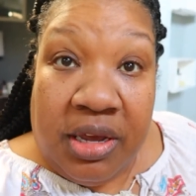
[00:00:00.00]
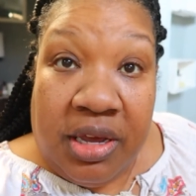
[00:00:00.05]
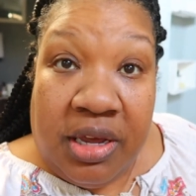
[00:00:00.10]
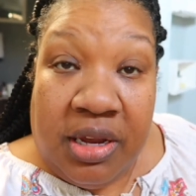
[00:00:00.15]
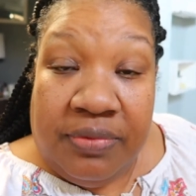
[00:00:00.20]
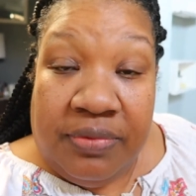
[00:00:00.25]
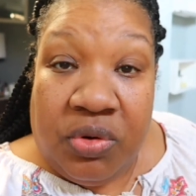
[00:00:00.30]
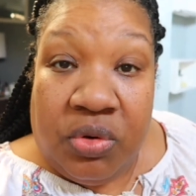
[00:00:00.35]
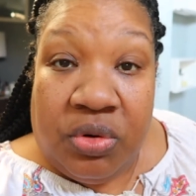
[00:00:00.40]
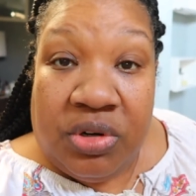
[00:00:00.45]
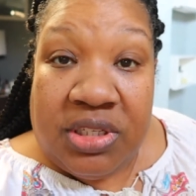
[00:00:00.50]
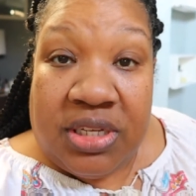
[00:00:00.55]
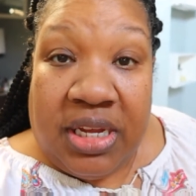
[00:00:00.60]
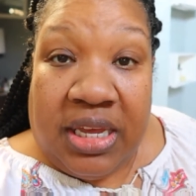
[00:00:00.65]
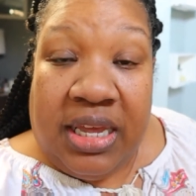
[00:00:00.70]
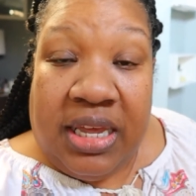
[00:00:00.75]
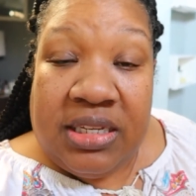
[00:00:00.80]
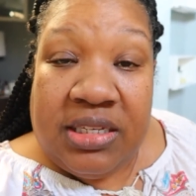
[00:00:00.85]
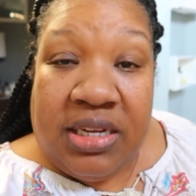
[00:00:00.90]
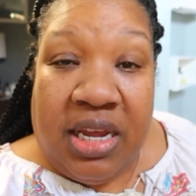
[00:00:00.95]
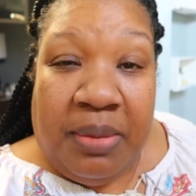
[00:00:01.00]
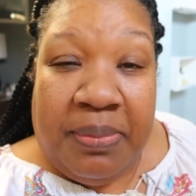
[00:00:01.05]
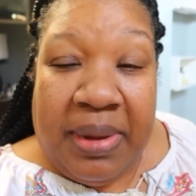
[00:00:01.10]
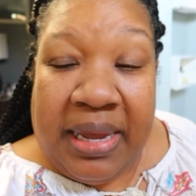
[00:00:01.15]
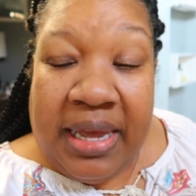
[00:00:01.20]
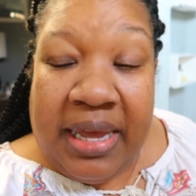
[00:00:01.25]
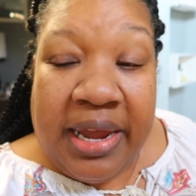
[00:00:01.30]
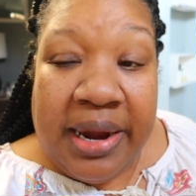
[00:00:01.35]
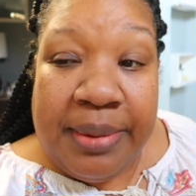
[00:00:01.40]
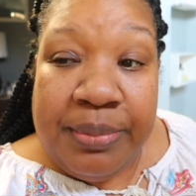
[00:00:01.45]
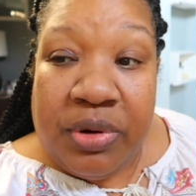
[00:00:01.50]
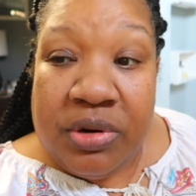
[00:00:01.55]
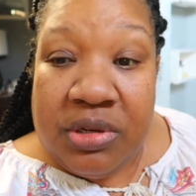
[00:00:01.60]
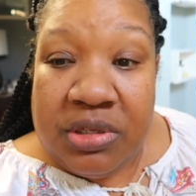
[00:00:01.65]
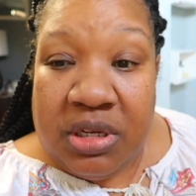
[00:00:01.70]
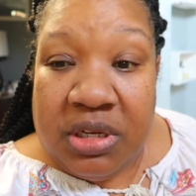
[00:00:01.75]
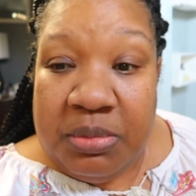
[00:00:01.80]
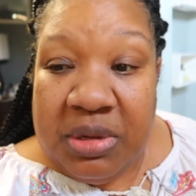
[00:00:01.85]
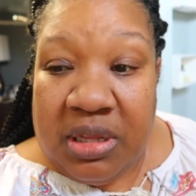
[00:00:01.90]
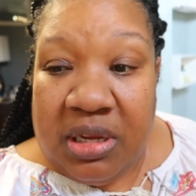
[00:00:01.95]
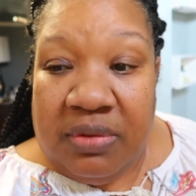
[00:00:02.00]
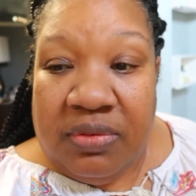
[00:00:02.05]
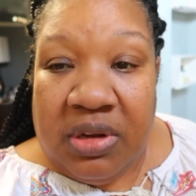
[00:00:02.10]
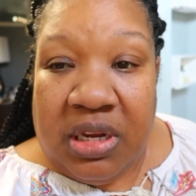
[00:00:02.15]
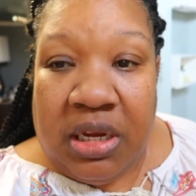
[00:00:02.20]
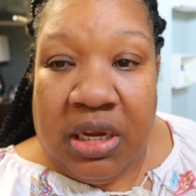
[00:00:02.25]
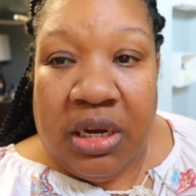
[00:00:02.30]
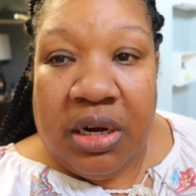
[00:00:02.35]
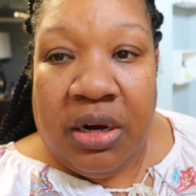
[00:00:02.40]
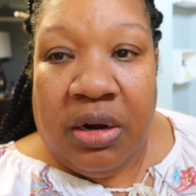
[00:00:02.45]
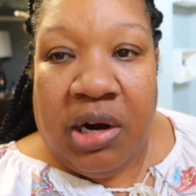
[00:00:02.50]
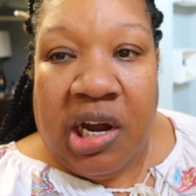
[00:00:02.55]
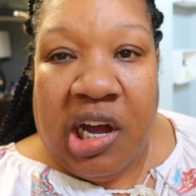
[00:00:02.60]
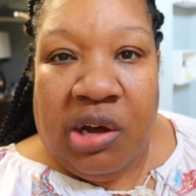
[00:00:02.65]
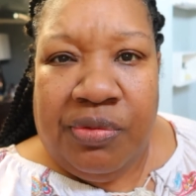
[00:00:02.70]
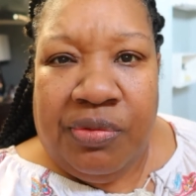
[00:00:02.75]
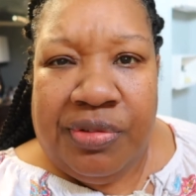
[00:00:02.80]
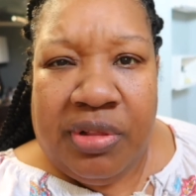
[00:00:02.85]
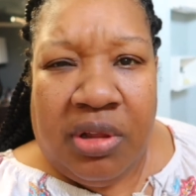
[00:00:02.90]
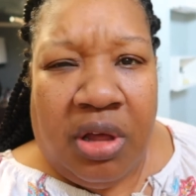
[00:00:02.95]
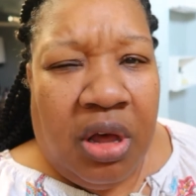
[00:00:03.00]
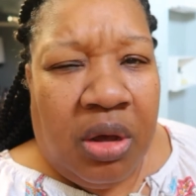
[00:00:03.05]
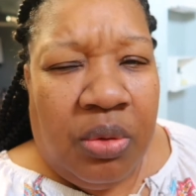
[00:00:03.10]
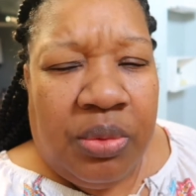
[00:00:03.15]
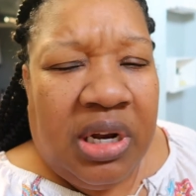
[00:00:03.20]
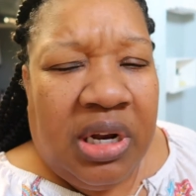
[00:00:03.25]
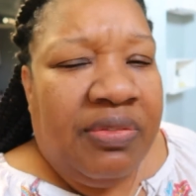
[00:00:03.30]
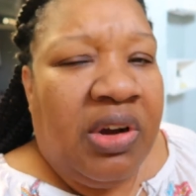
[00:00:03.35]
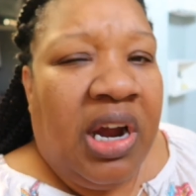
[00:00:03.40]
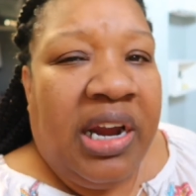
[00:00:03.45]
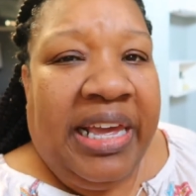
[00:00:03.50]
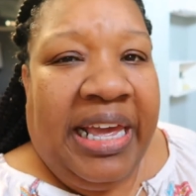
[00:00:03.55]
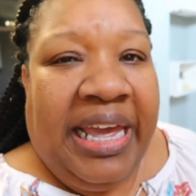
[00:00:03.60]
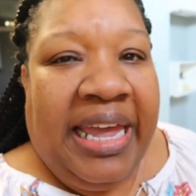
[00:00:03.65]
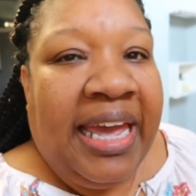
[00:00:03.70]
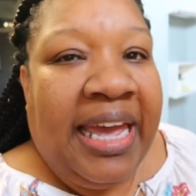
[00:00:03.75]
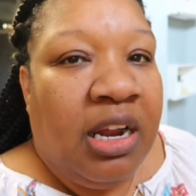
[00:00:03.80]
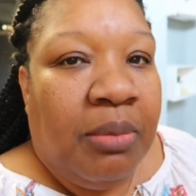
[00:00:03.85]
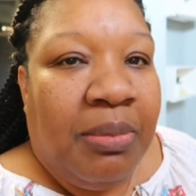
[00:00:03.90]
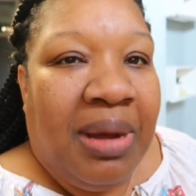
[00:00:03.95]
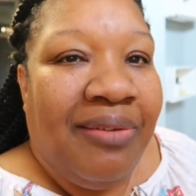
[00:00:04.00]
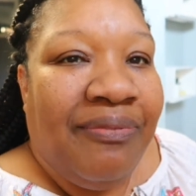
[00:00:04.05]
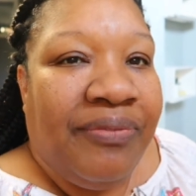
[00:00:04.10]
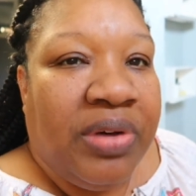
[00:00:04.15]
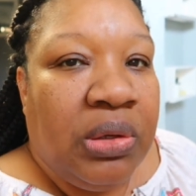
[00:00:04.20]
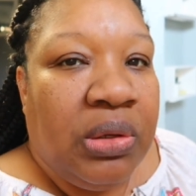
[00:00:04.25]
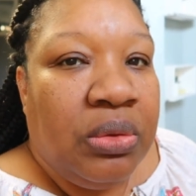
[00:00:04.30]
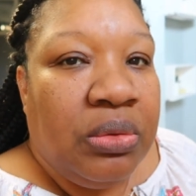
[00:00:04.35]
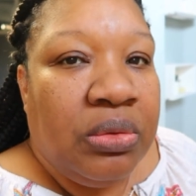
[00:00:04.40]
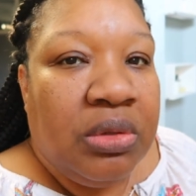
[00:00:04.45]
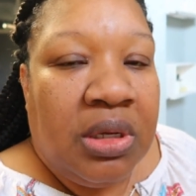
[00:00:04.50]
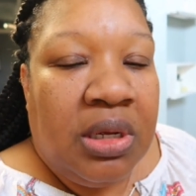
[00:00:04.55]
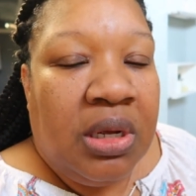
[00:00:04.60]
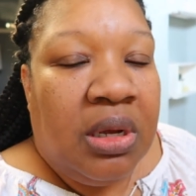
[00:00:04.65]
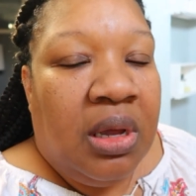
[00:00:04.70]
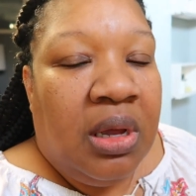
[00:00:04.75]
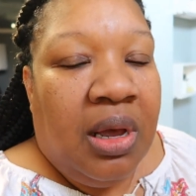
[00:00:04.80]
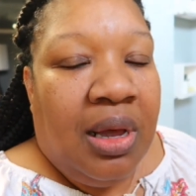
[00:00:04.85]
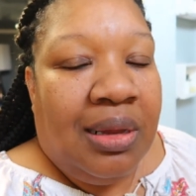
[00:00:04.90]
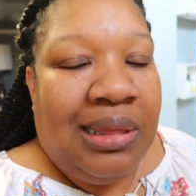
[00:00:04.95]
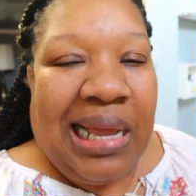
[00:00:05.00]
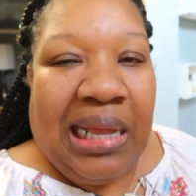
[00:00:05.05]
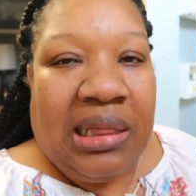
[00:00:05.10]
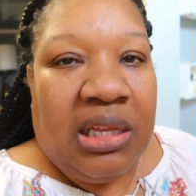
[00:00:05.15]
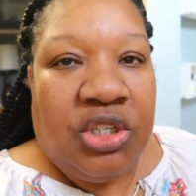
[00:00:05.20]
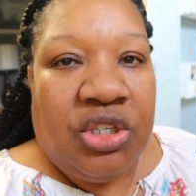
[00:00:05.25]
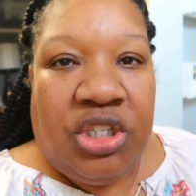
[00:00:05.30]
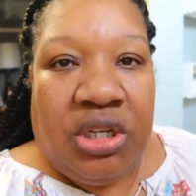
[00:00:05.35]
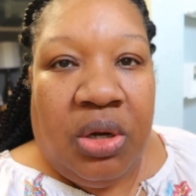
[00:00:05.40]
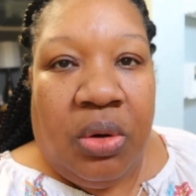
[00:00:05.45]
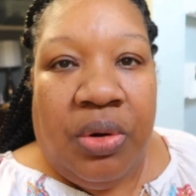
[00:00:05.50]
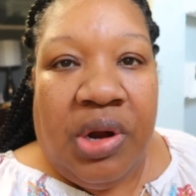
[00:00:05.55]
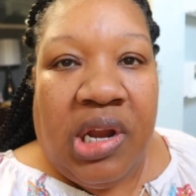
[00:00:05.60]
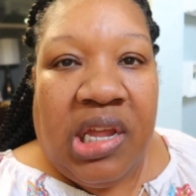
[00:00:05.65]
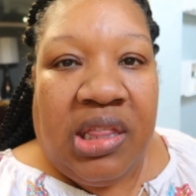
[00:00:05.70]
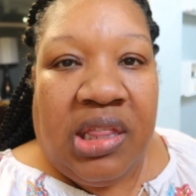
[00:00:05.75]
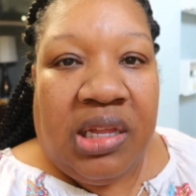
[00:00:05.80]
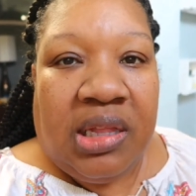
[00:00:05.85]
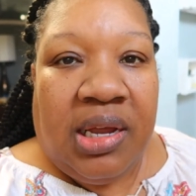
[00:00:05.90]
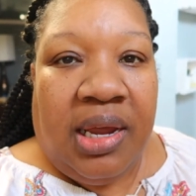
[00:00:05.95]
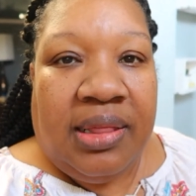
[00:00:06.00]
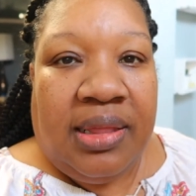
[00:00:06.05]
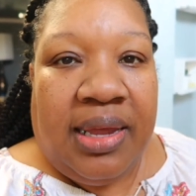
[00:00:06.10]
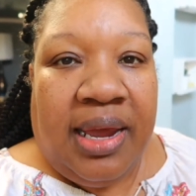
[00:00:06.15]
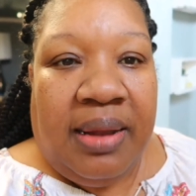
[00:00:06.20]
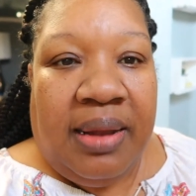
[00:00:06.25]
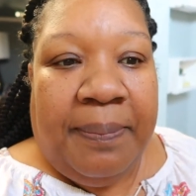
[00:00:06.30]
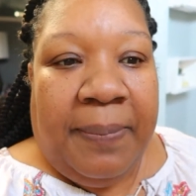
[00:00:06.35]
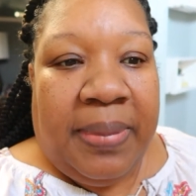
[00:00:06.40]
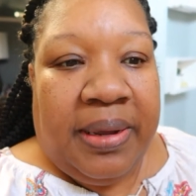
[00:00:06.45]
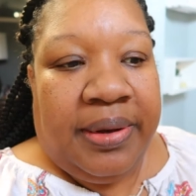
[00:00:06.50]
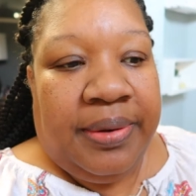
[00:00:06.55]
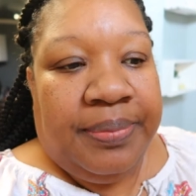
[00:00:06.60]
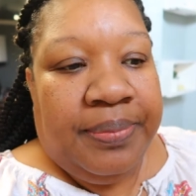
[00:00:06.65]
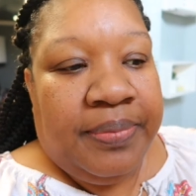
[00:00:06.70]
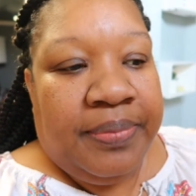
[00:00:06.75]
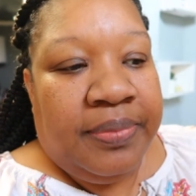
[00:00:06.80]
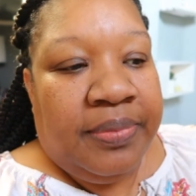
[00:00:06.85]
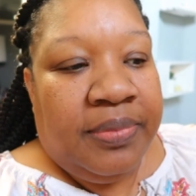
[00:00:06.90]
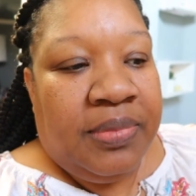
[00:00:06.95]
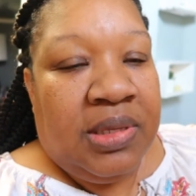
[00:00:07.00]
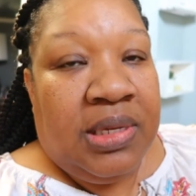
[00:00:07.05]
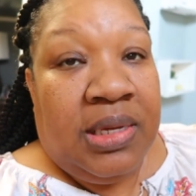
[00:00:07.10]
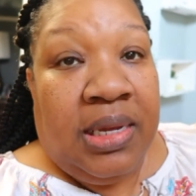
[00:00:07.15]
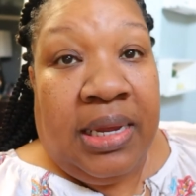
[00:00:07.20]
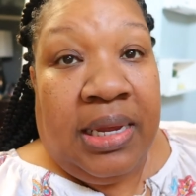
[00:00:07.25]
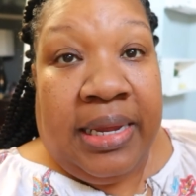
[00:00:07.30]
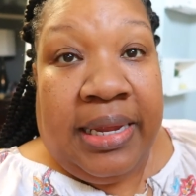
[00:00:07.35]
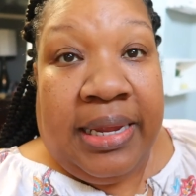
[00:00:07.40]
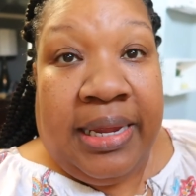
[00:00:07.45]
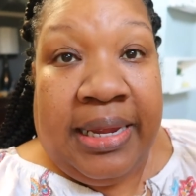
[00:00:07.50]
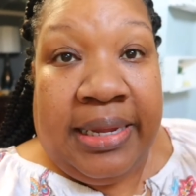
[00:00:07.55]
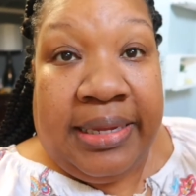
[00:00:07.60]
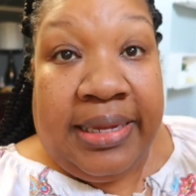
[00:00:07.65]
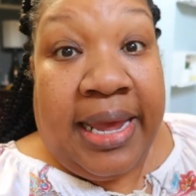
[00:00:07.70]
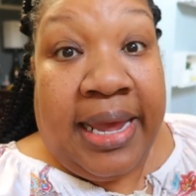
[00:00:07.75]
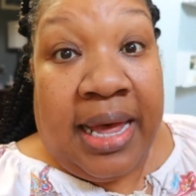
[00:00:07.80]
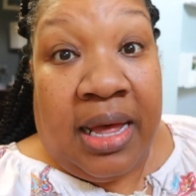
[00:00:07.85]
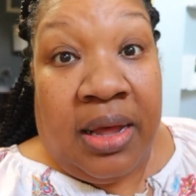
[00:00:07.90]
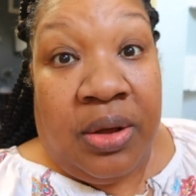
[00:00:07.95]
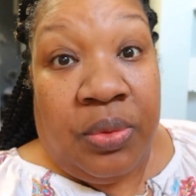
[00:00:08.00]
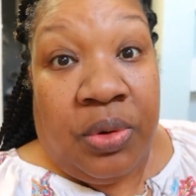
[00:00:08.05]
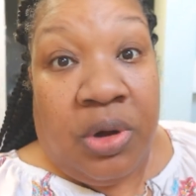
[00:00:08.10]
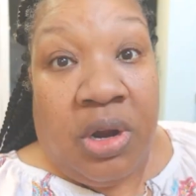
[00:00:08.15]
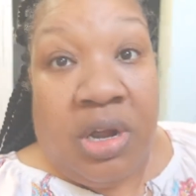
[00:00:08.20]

And of course I can't take my camera, so I'm gonna leave it here. I'll vlog whatever I can on my phone, not the show or anything like that, but yeah, we're